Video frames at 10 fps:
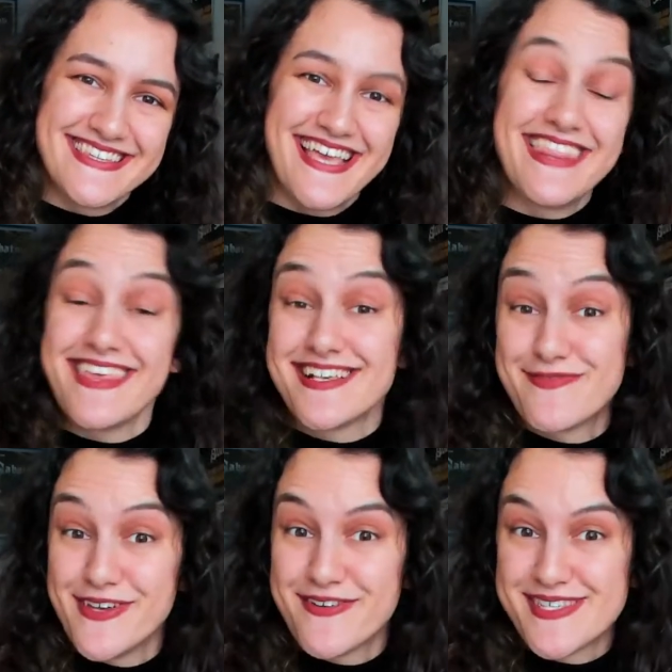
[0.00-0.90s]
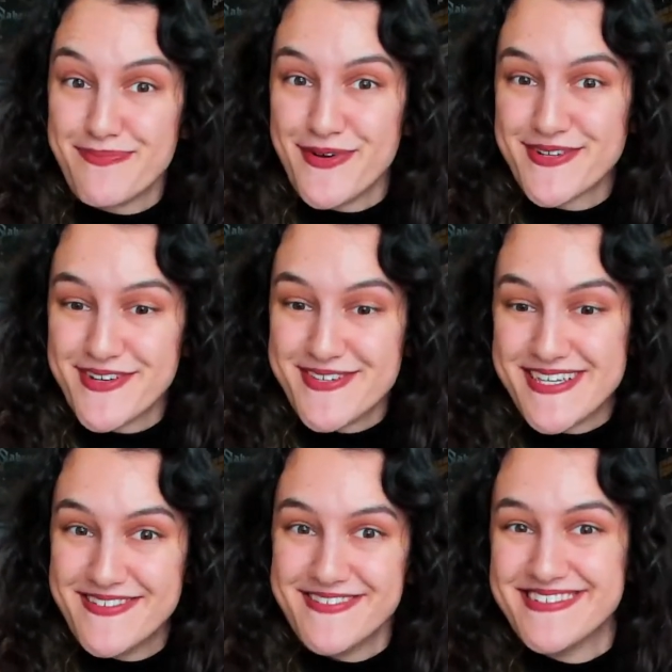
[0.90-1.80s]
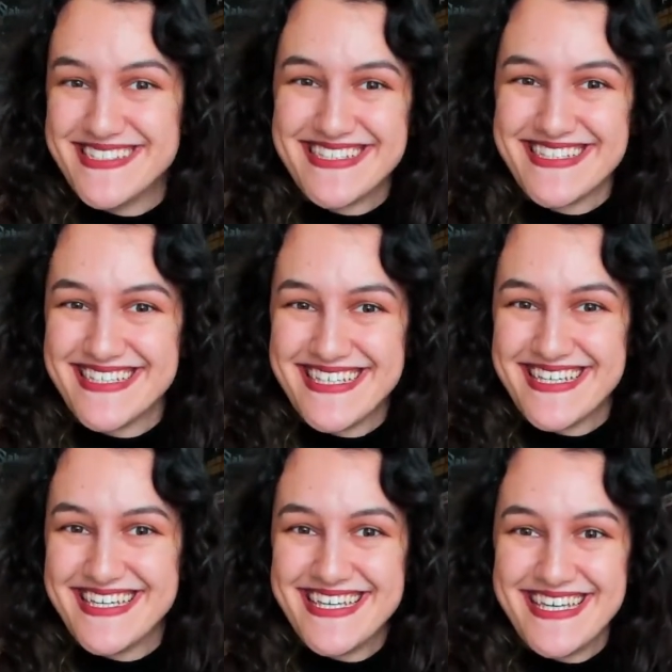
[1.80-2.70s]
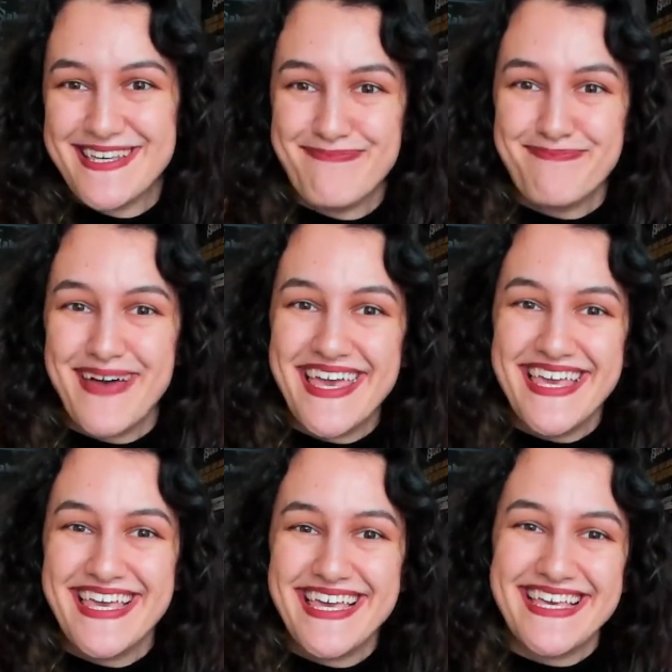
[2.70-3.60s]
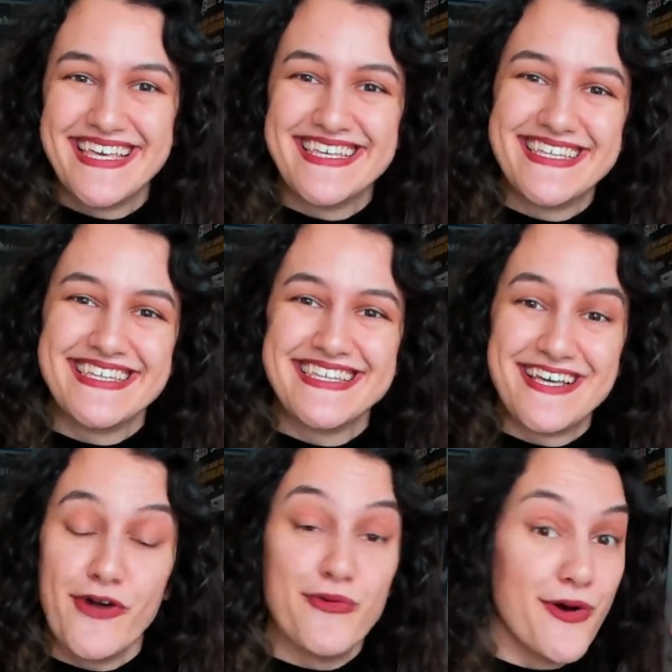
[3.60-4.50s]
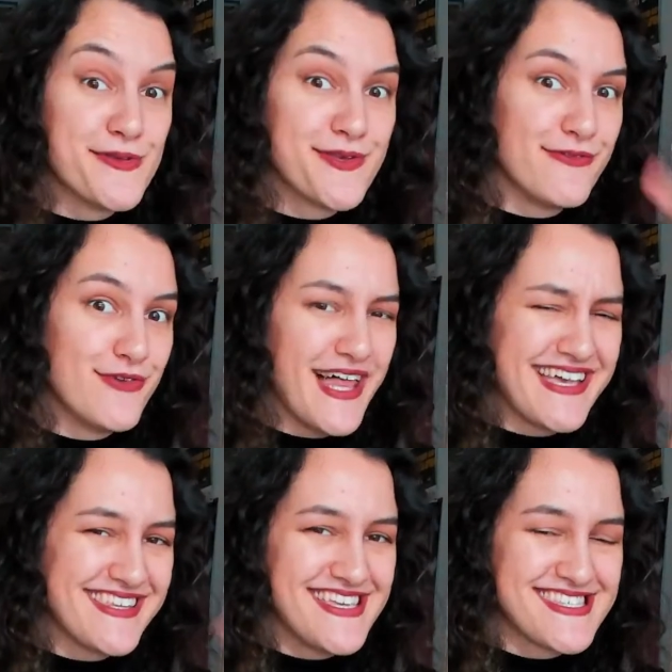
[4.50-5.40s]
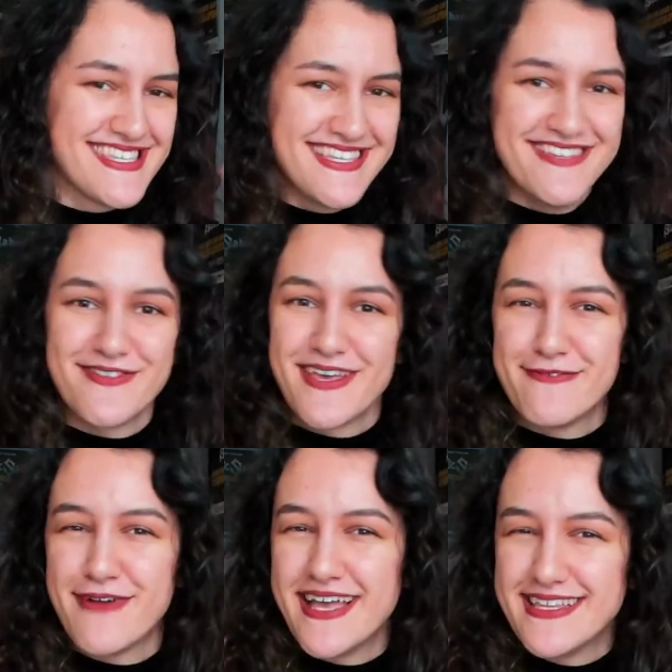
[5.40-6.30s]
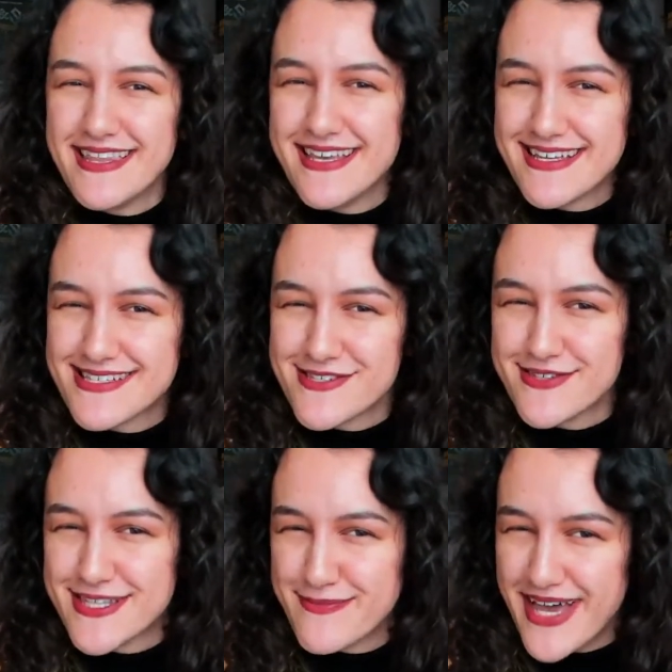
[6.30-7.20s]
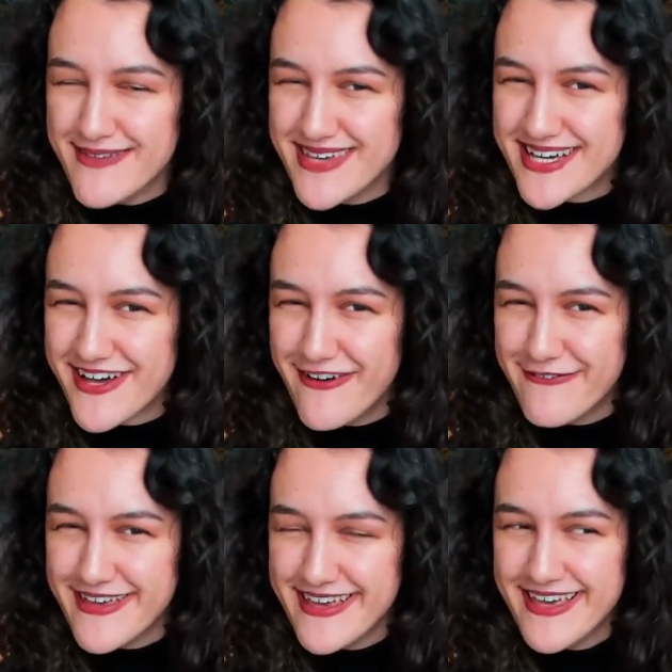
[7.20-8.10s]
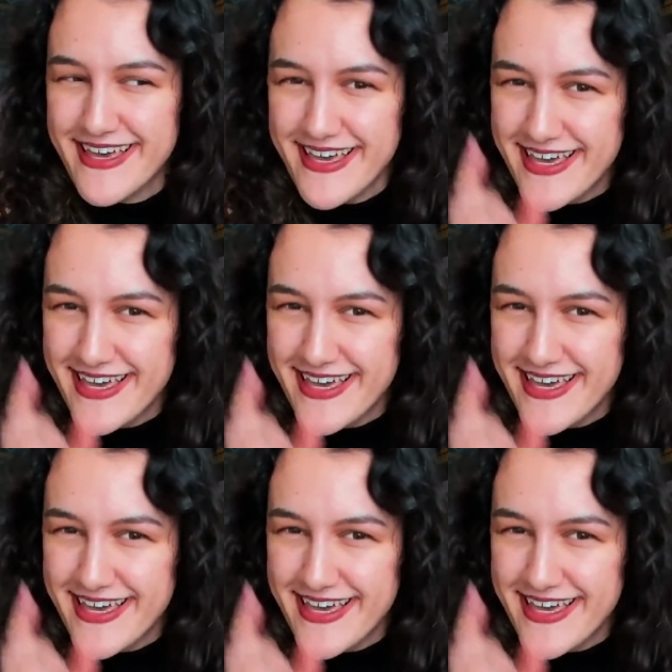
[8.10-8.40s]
And thanks for your support also. Bye. Oh, also, if you like this, you can find the link to the Buy Me a Coffee